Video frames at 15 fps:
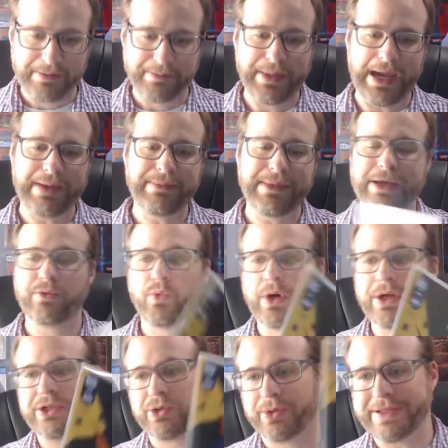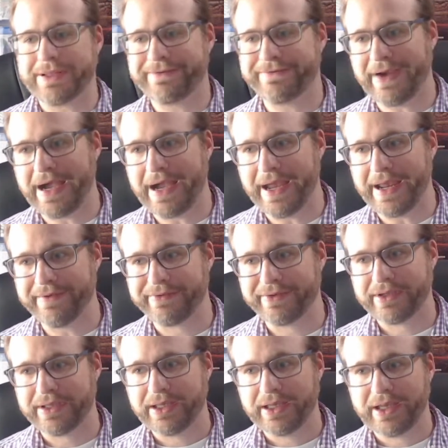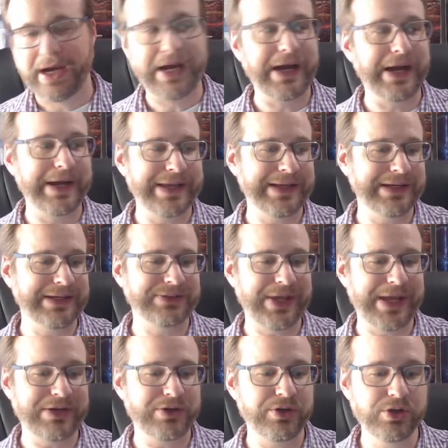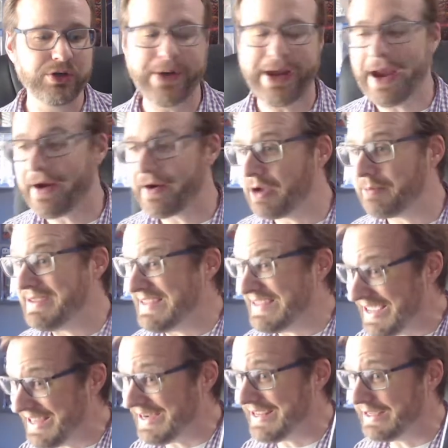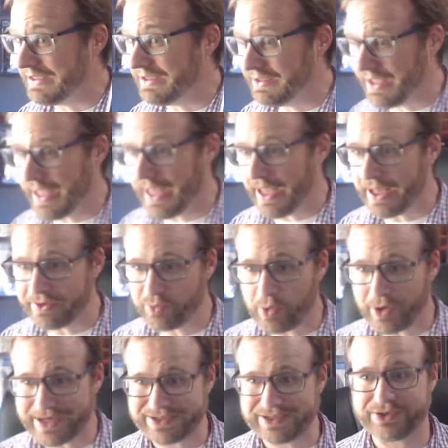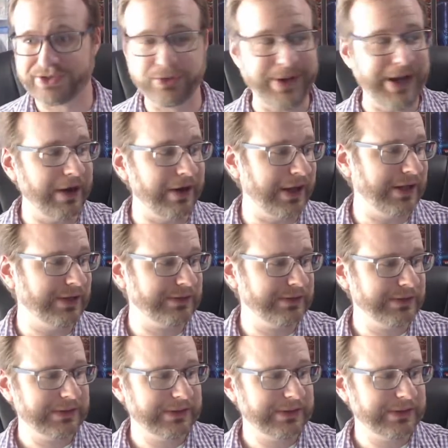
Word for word: Batman 125. Uh, it is a new era beginning, and what is this new era?